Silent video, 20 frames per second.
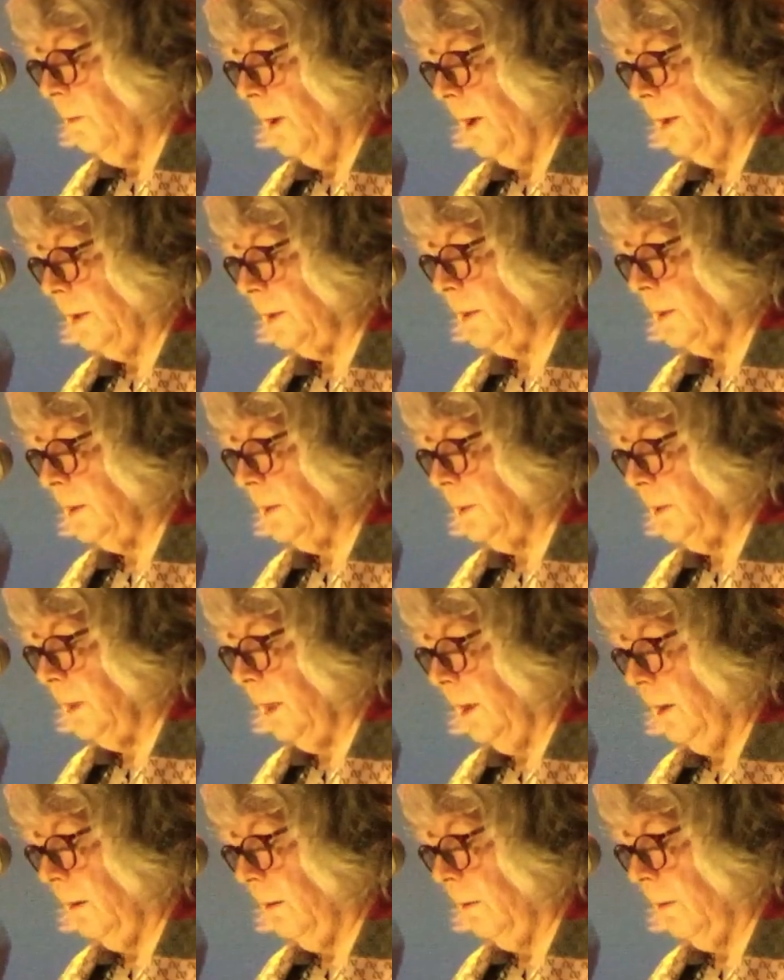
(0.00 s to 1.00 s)
boxes
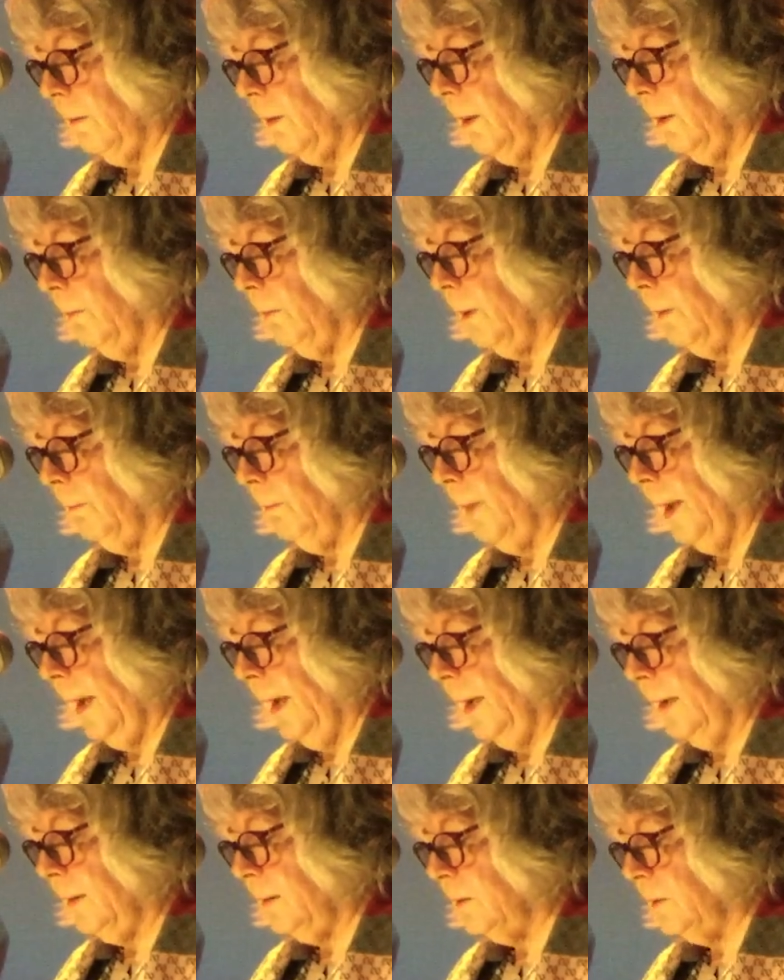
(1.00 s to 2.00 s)
now, but
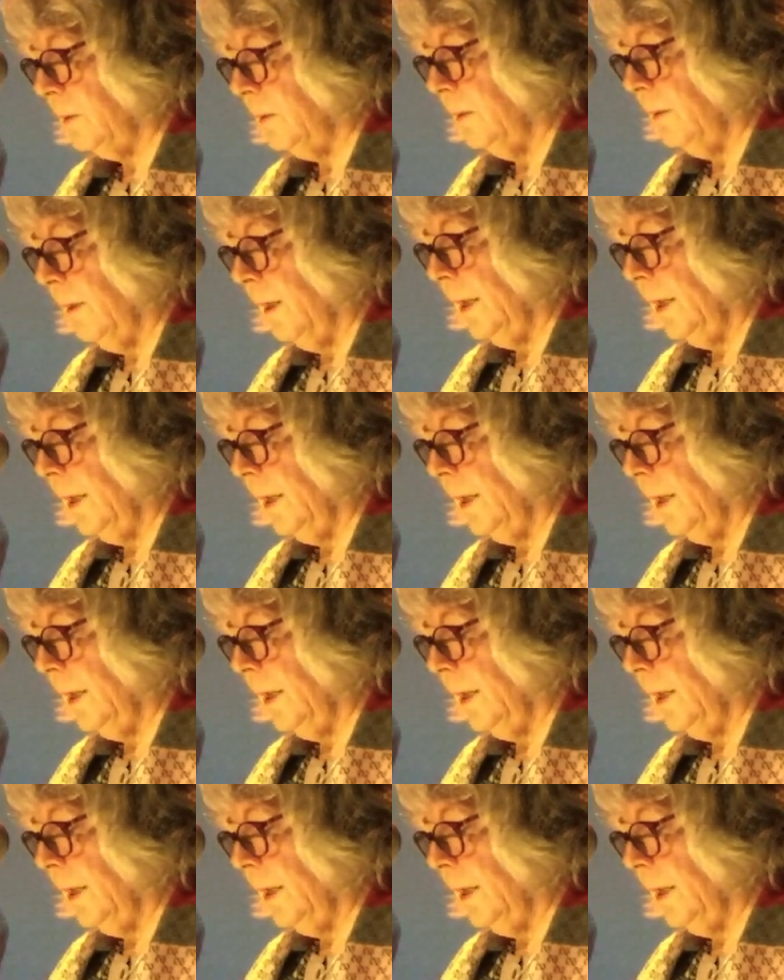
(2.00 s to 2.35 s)
bags,